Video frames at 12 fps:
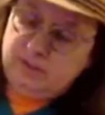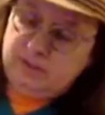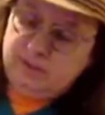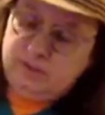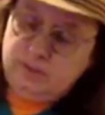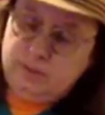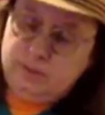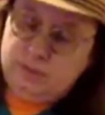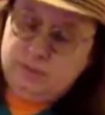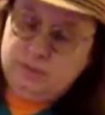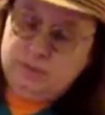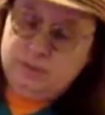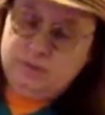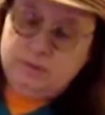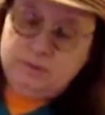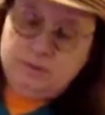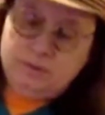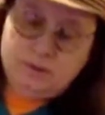so we are going to
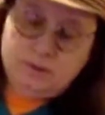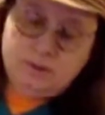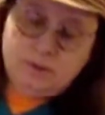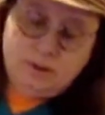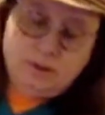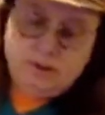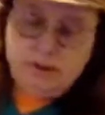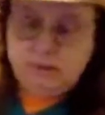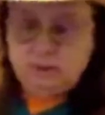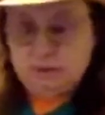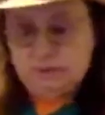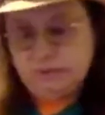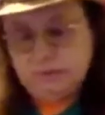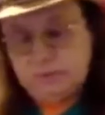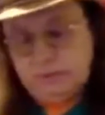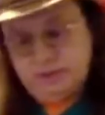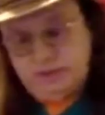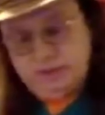use the local
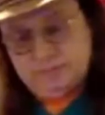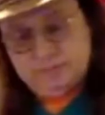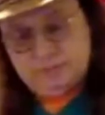filibuster.